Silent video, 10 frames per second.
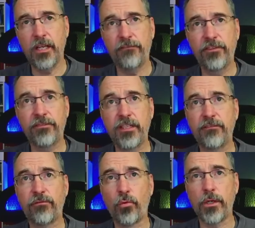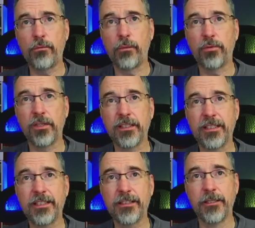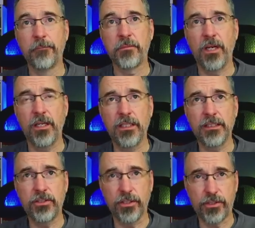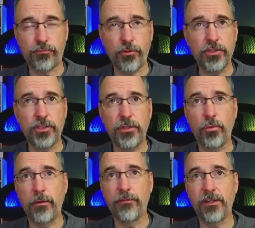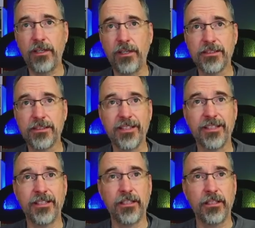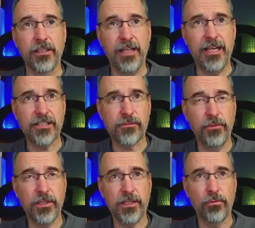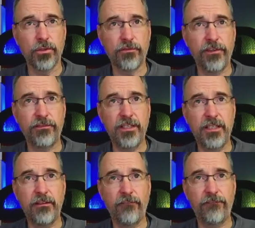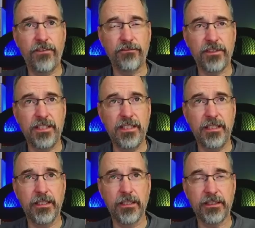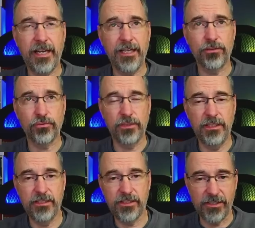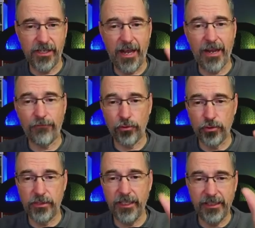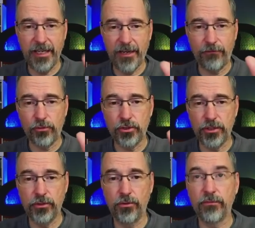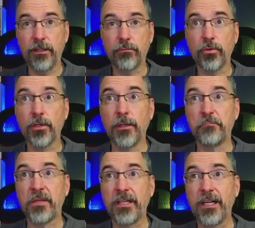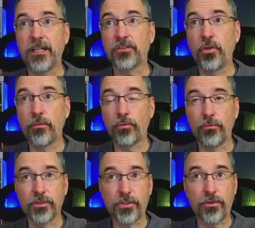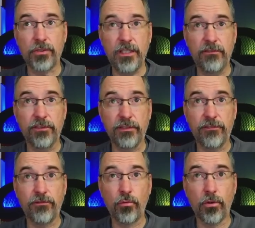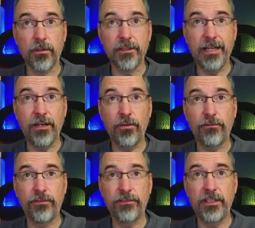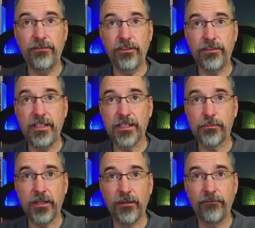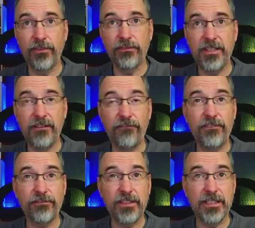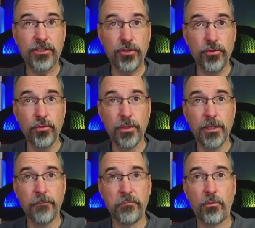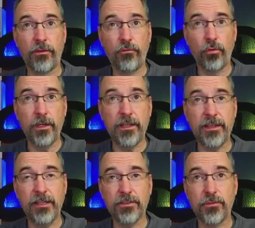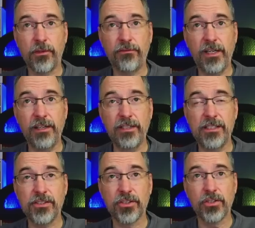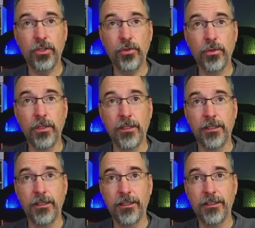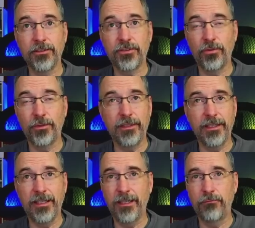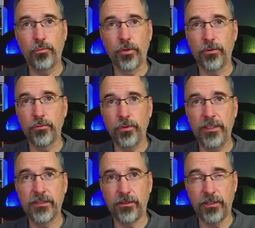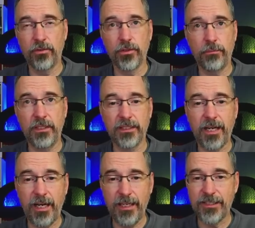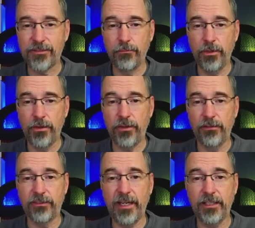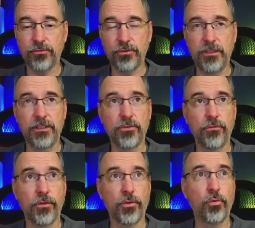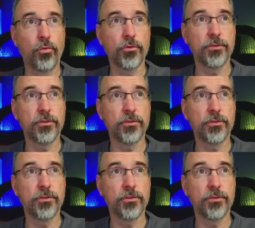1540 and we plug it in to the spreadsheet, what we find is that last month there was 1515 casualties as an average, daily average in November. In October was 1354. Now 1515 has become 1552 with 40,000 with 5 days to go. So yeah, we're easily going to be in the highest month of casualties over the course of